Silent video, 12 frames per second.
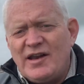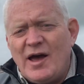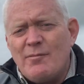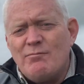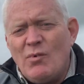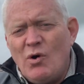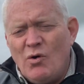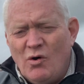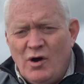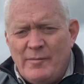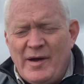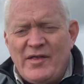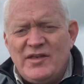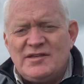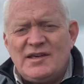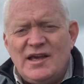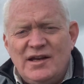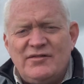out more about
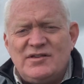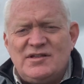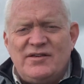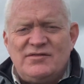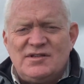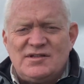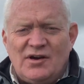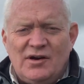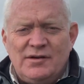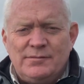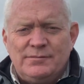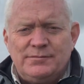this innovative design.